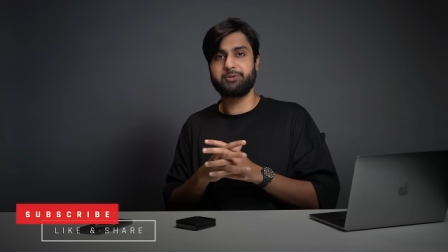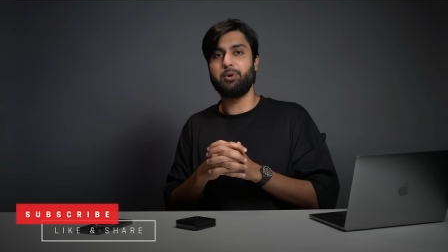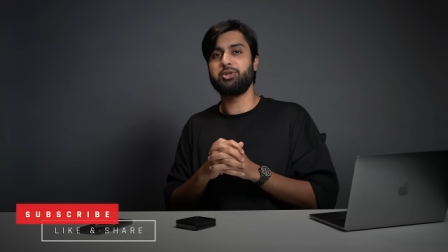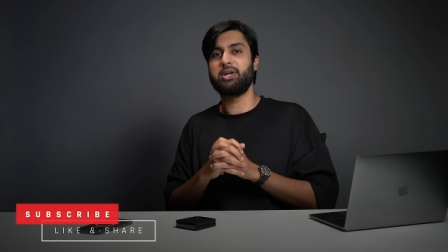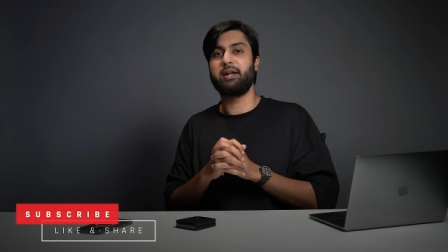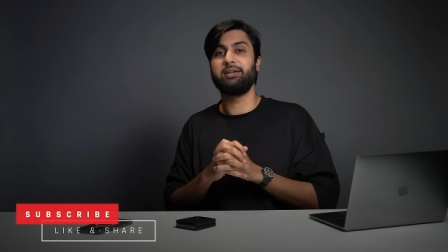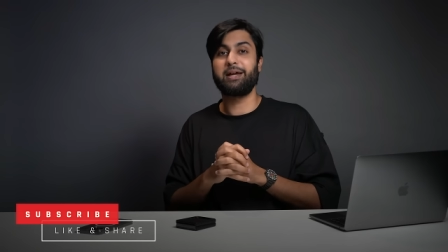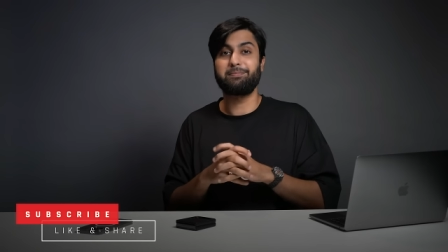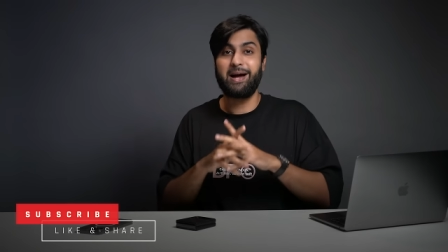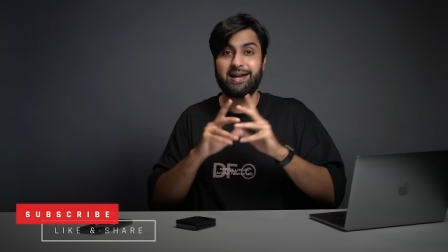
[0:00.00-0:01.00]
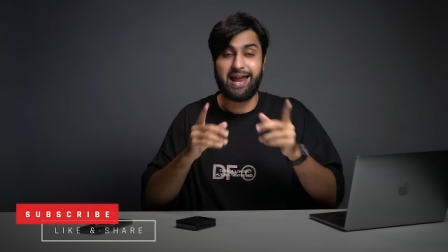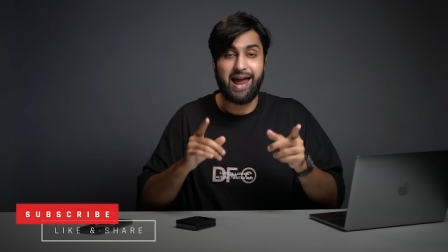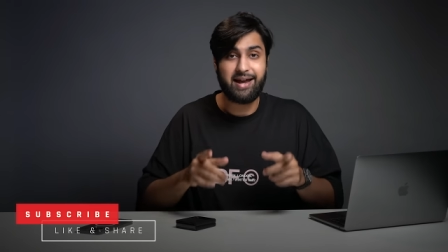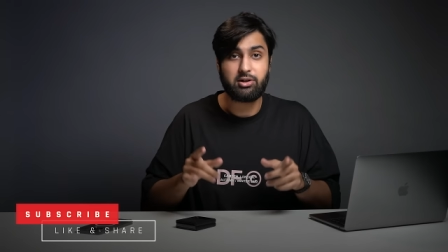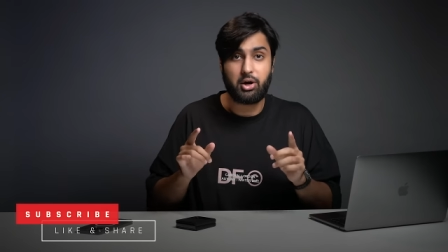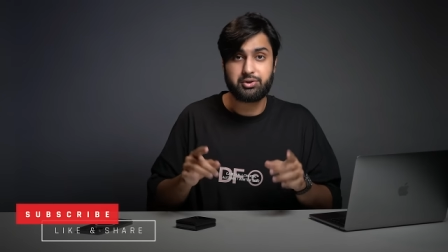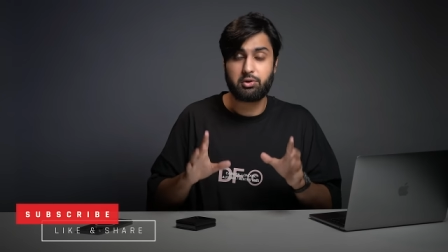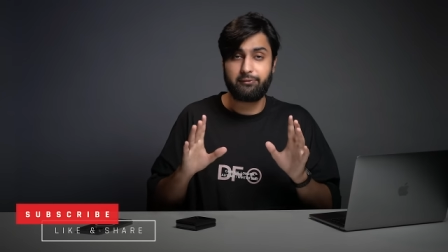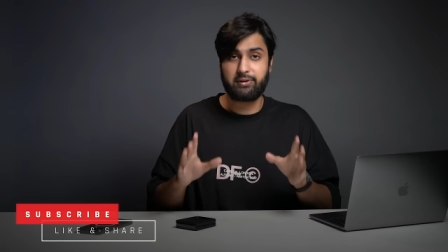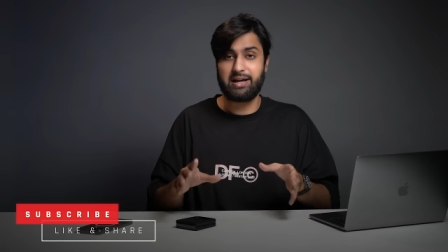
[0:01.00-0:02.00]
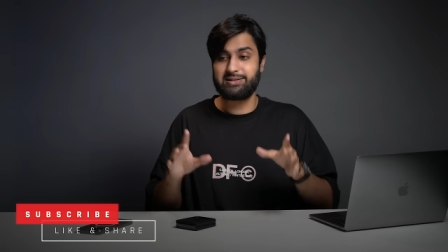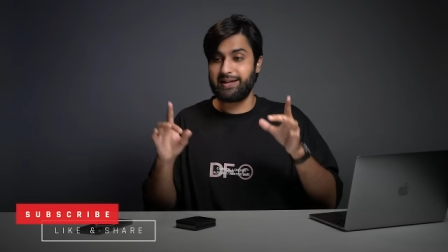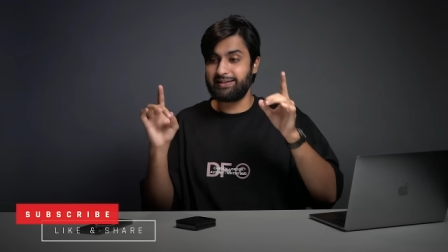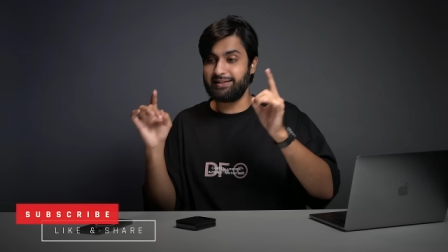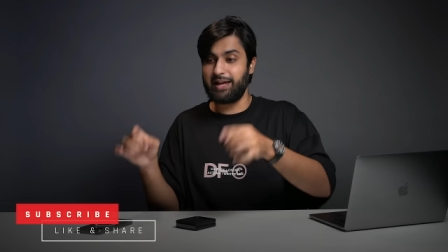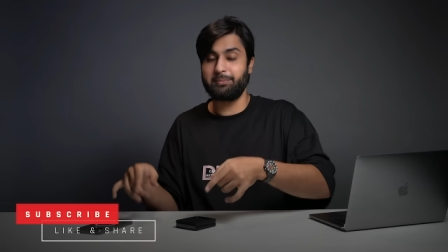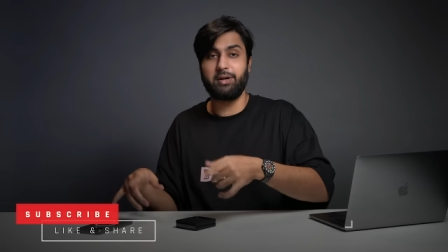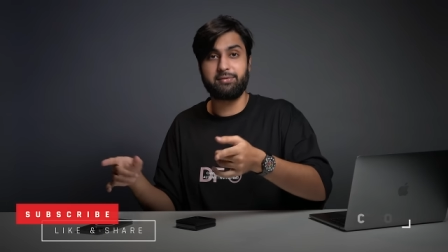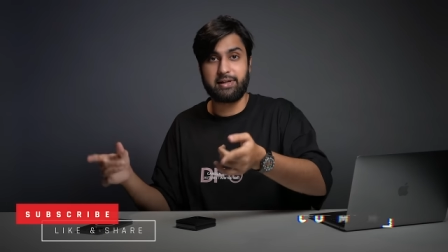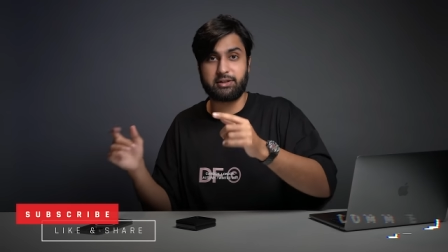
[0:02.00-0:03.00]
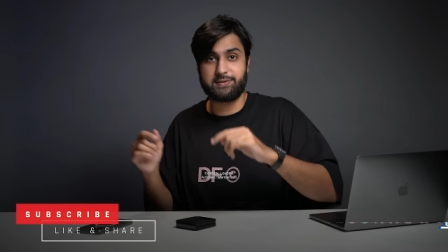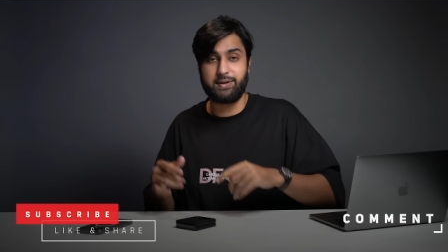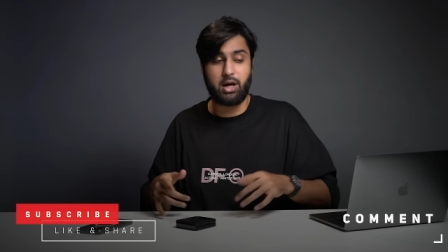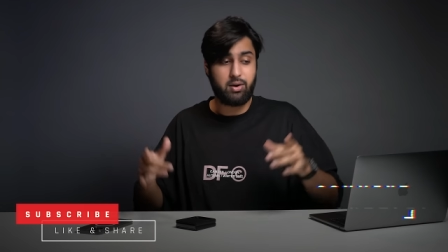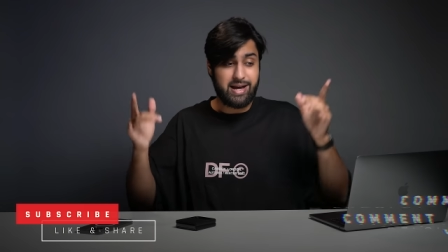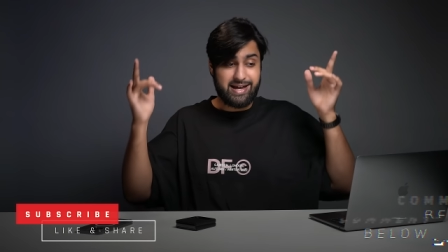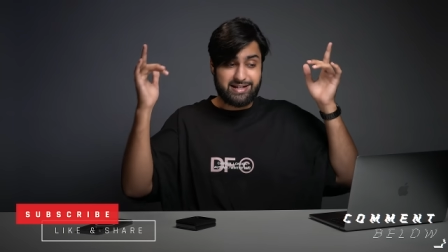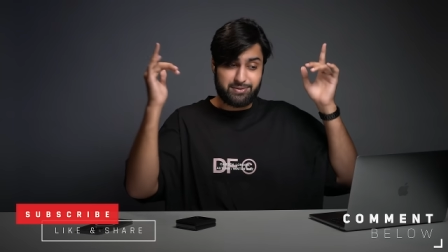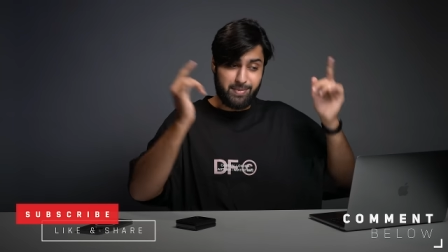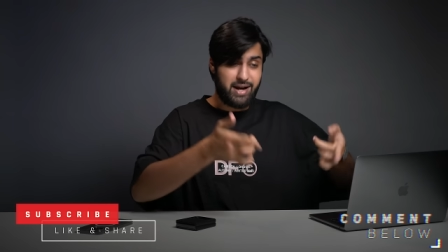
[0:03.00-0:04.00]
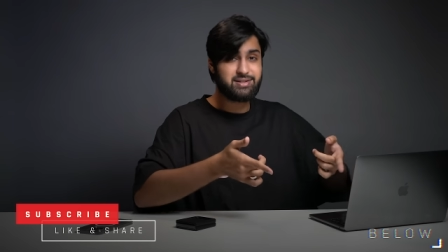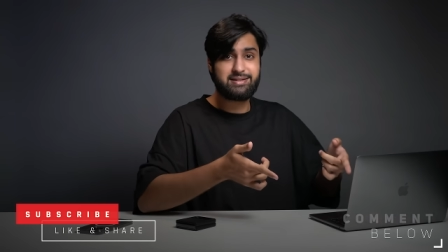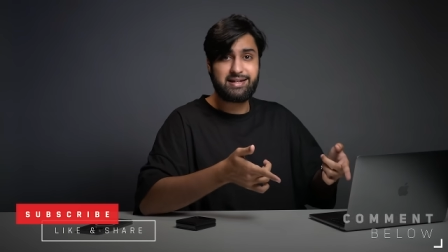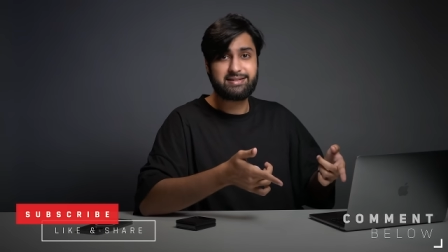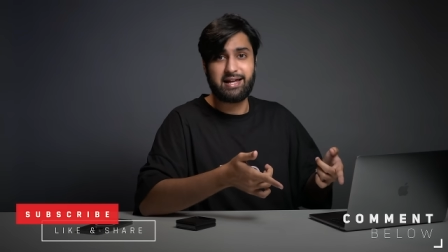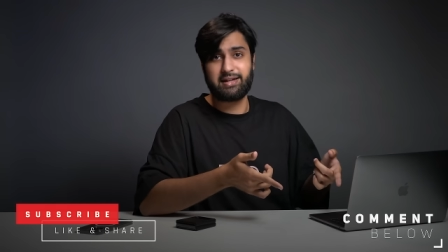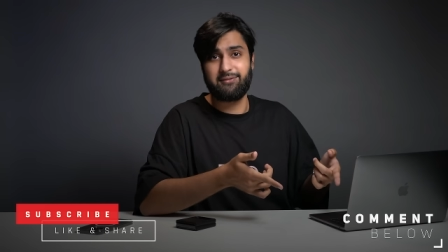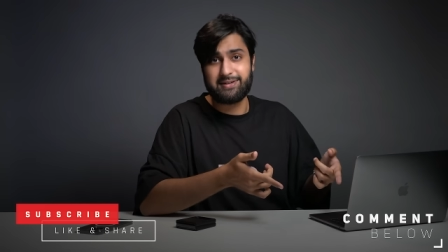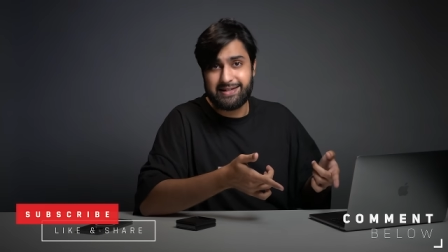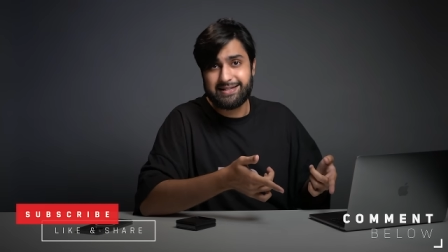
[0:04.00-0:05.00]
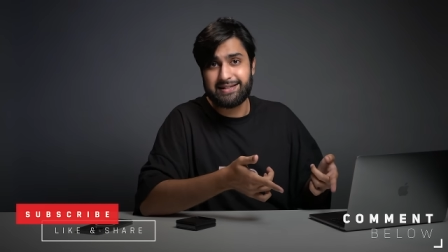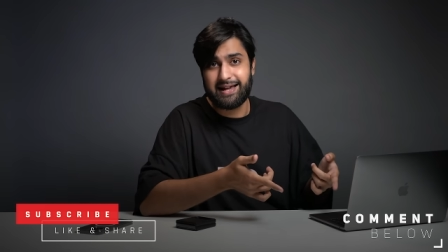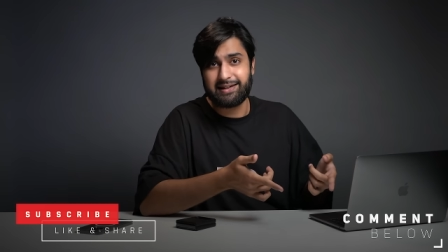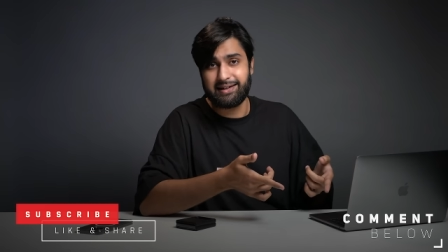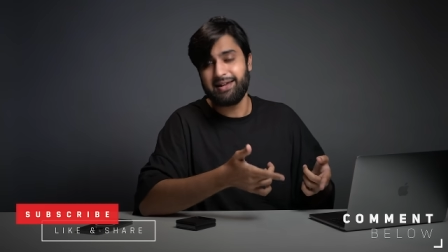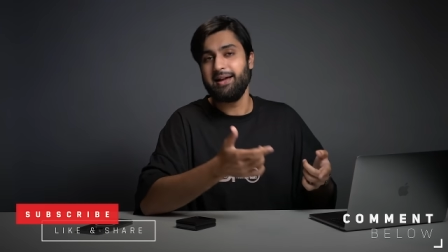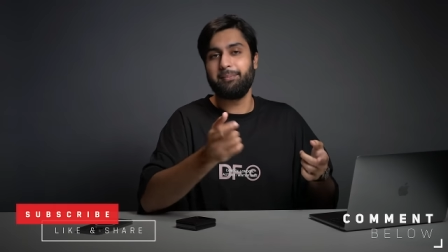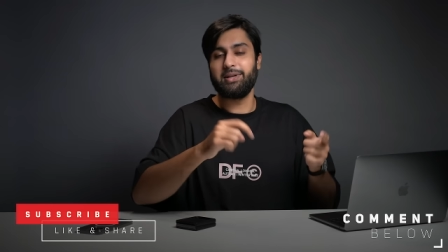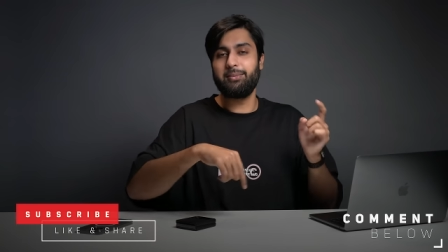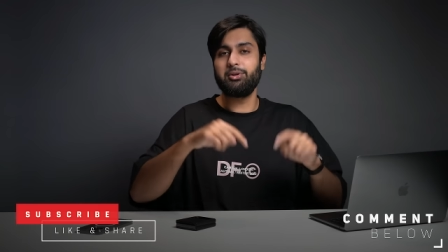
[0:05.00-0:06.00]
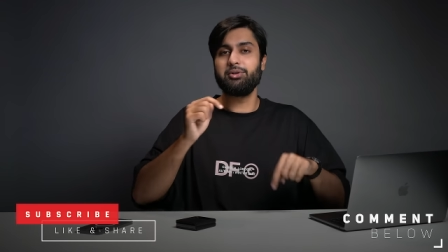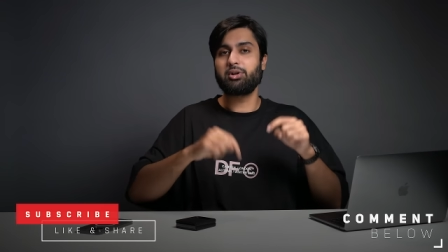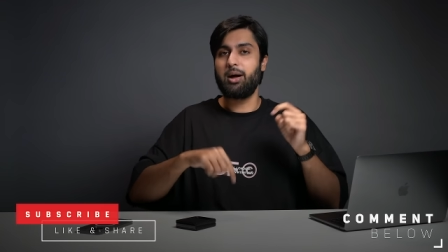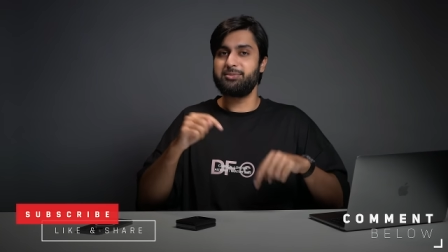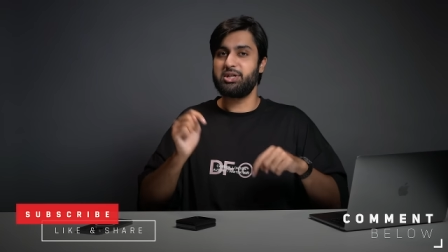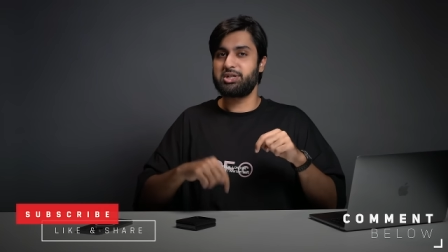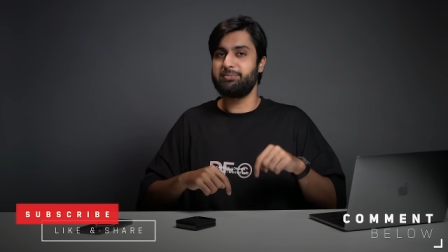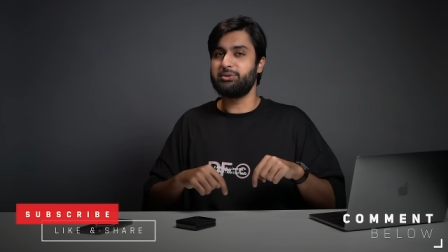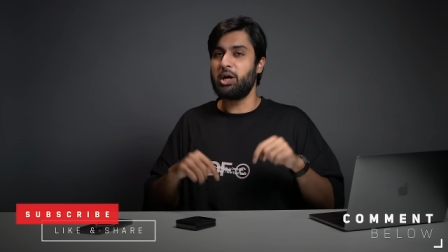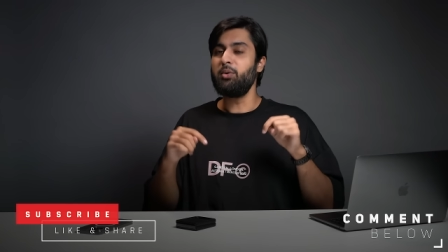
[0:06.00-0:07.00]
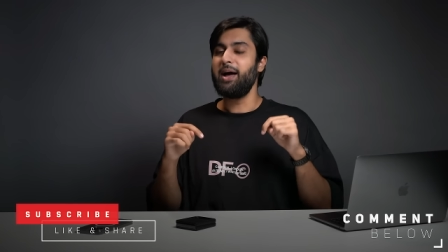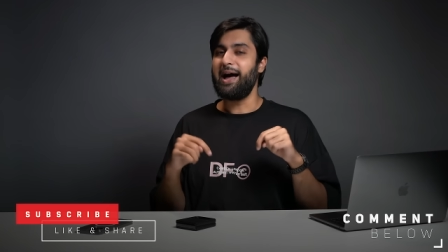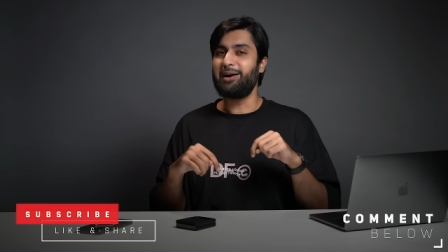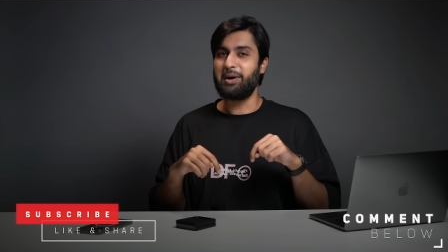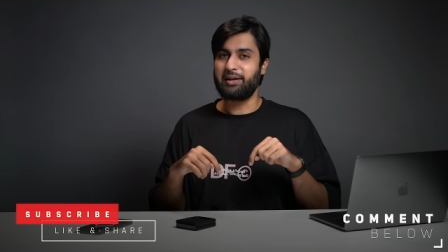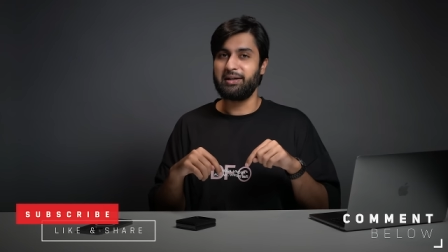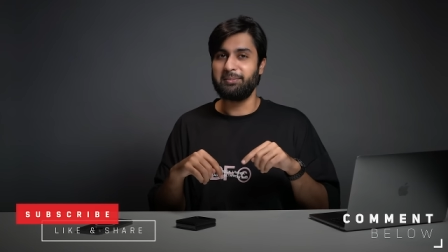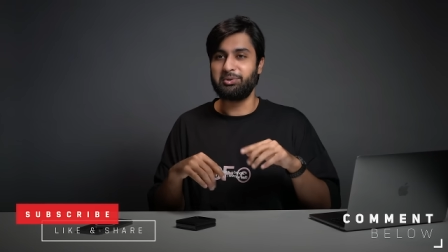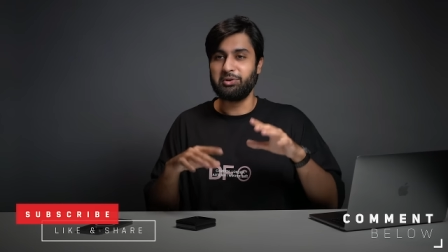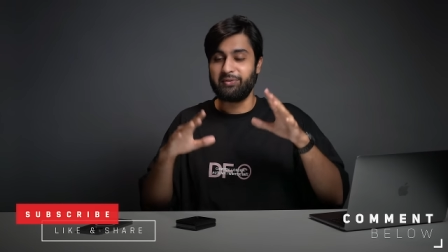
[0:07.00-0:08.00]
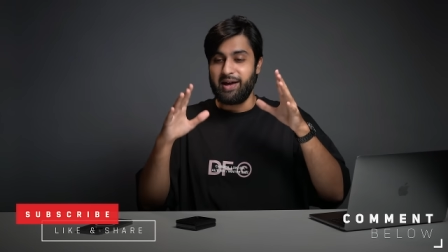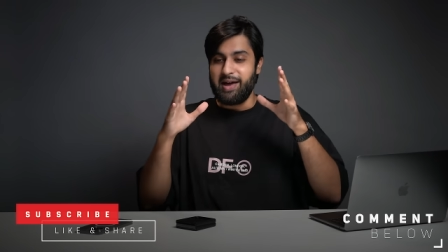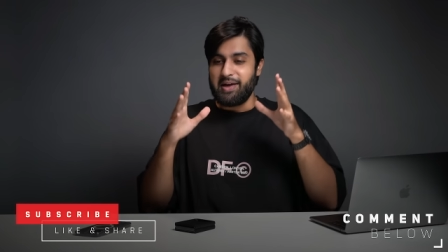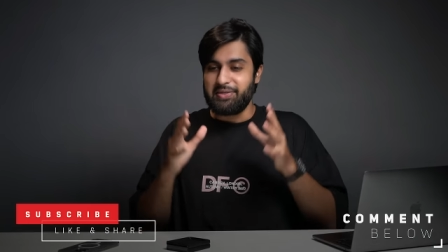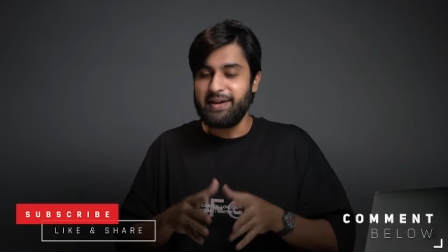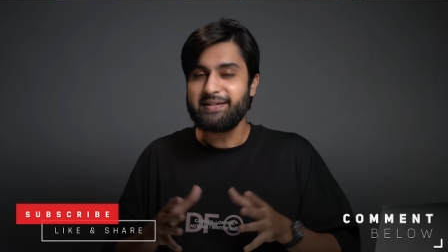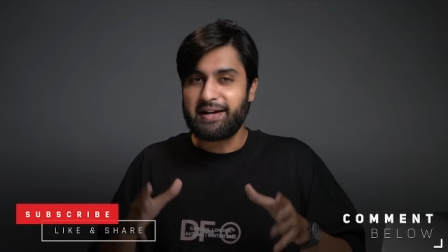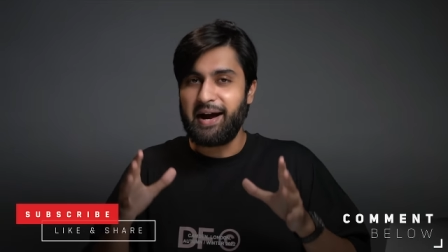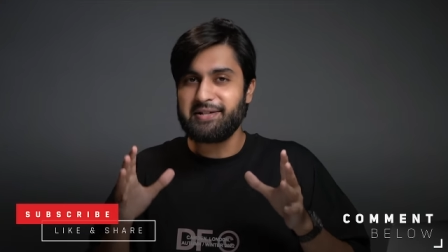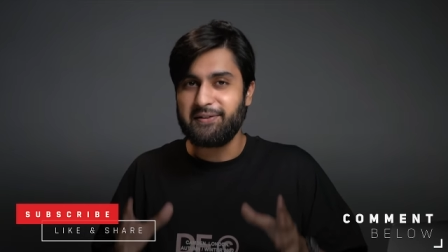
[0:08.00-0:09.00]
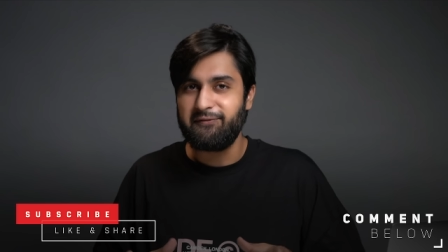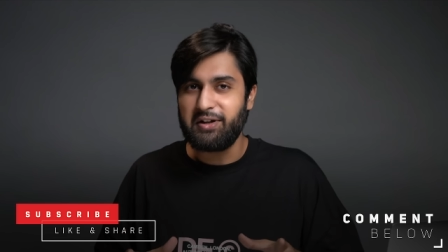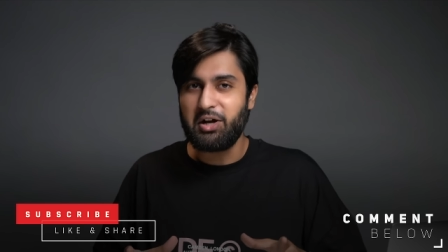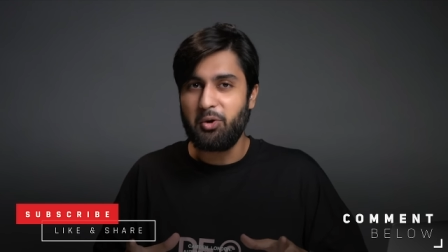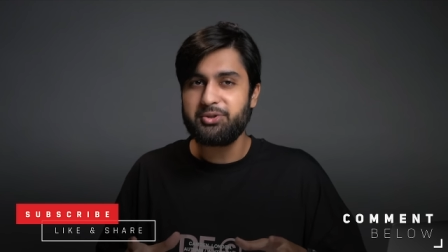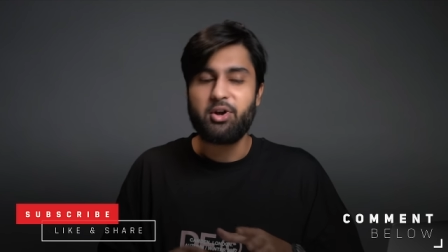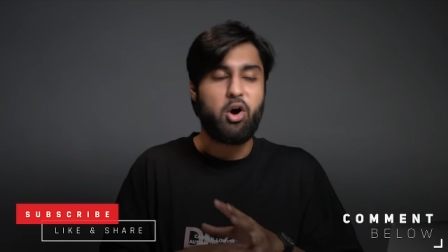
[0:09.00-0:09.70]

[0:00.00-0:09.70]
small channel like mine. And also don't forget to hit the like button if you like this video. Smash the dislike if you dislike it, but let me know in the comment section below how I can improve. These kinds of videos